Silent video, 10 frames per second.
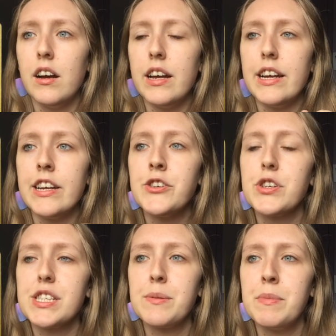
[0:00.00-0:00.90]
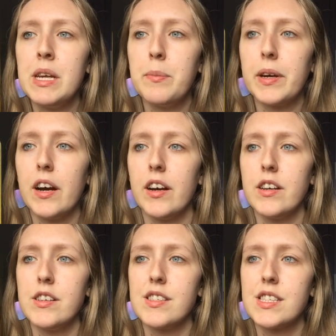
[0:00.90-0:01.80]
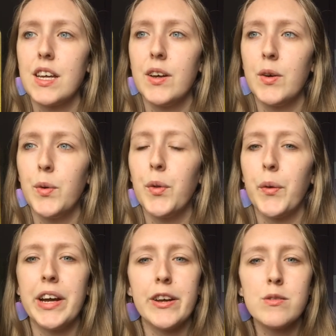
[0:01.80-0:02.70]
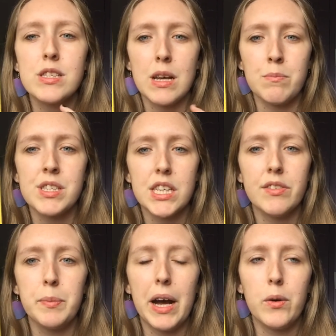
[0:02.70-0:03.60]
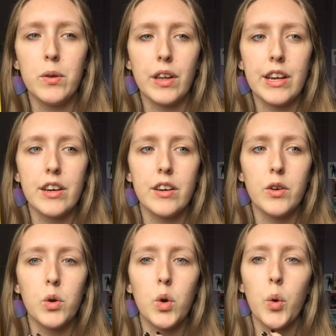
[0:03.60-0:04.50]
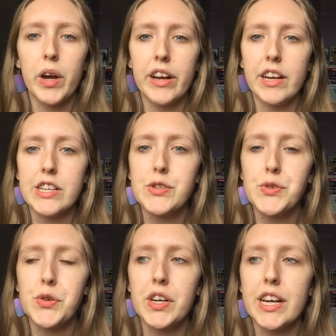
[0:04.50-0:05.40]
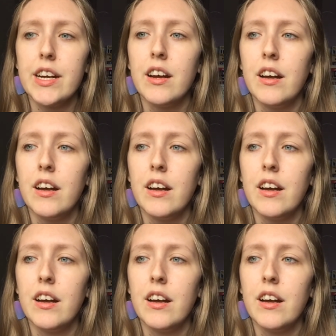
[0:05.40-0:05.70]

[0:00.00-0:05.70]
It interested me because although I know some stuff about like queer history,